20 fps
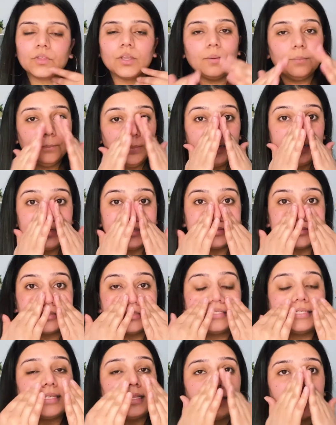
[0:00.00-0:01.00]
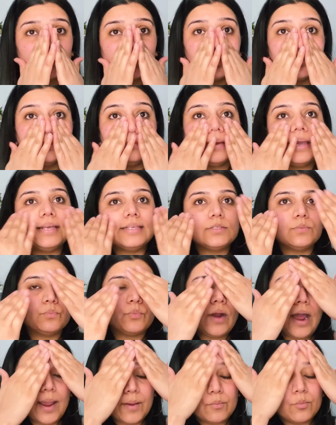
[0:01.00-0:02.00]
But it is a silicone based
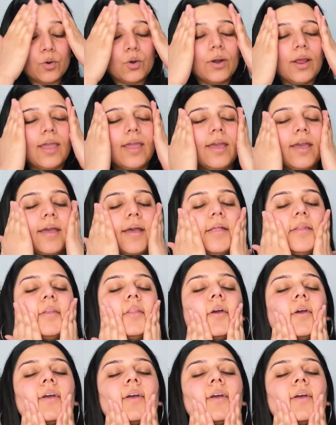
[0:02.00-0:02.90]
primer and